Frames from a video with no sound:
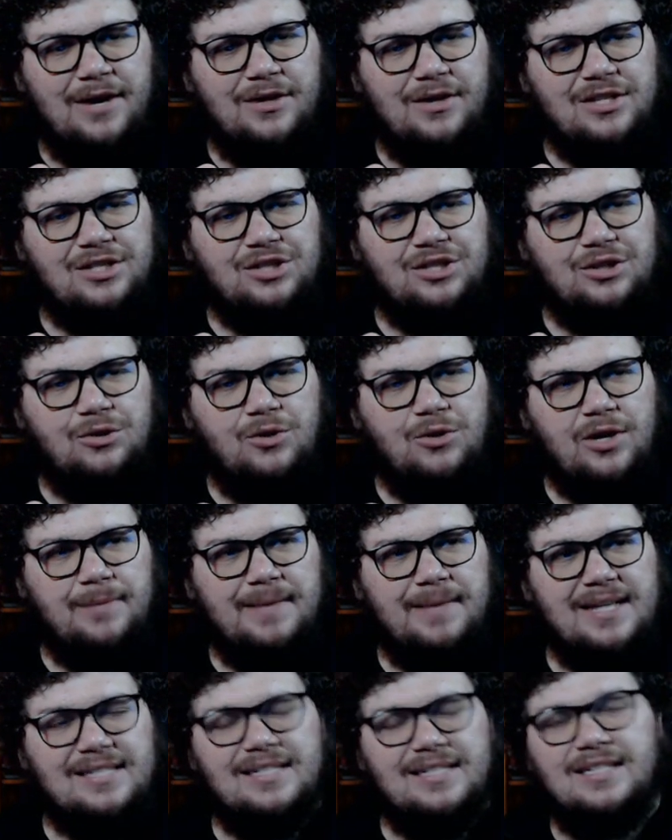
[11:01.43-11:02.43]
Sue who can
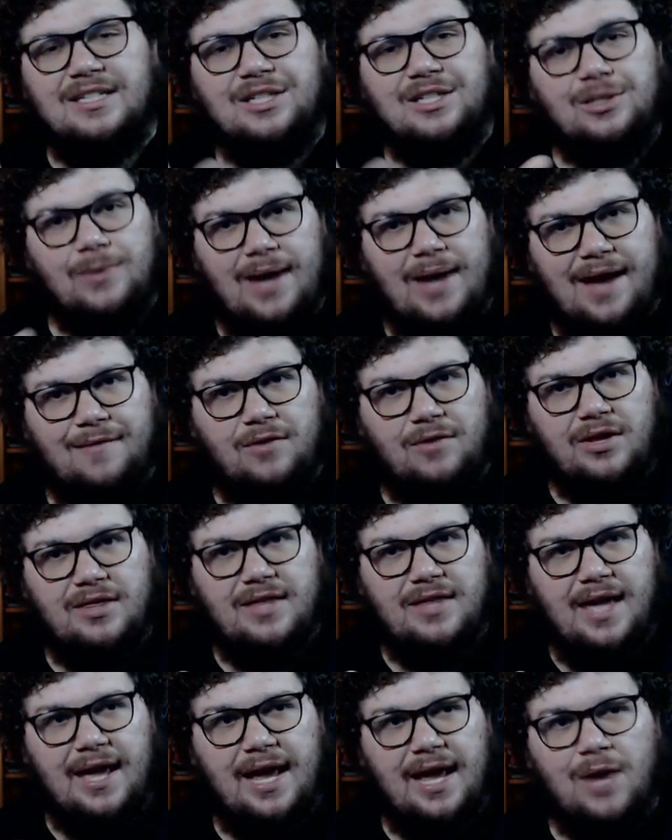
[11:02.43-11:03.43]
basically do
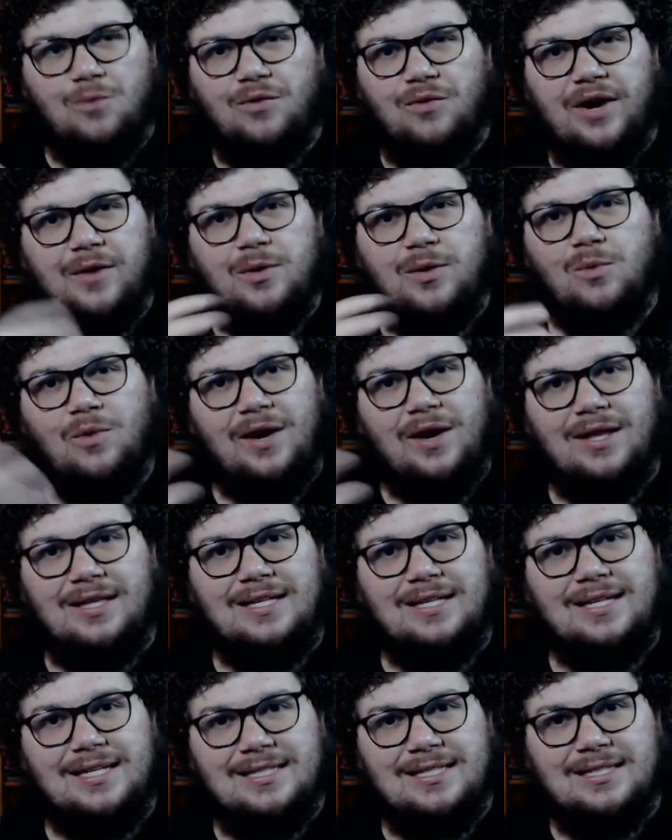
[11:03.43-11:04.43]
everything and very rarely
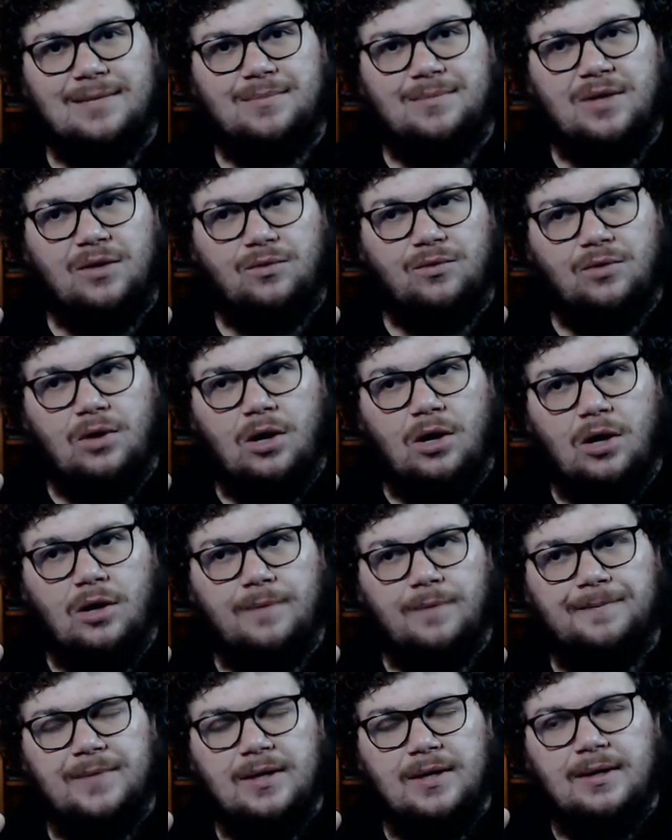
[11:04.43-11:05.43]
does something
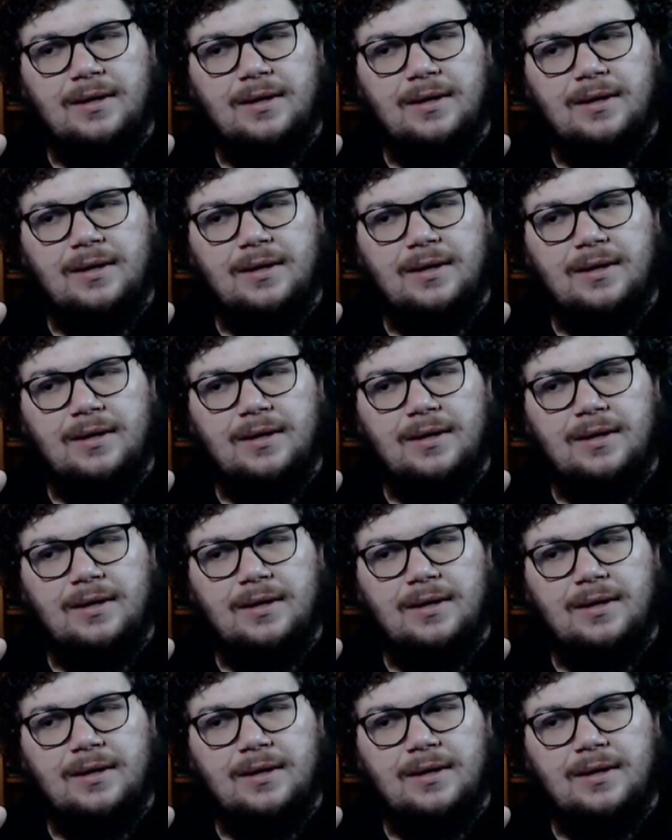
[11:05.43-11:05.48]
wrong.